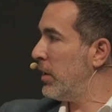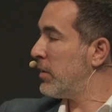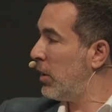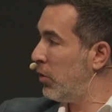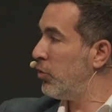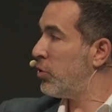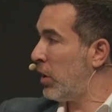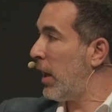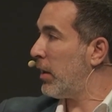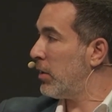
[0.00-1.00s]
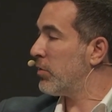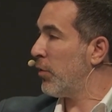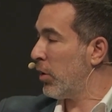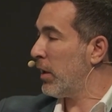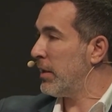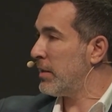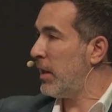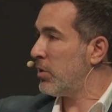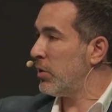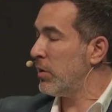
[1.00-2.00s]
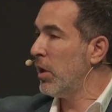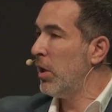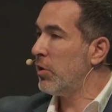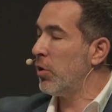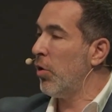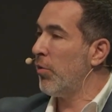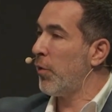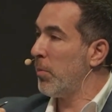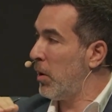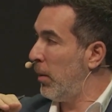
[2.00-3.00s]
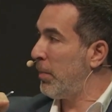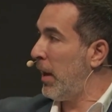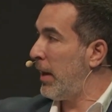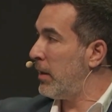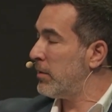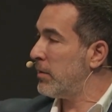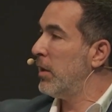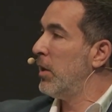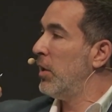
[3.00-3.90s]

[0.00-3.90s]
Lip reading: is a huge challenge for organization to go from compliance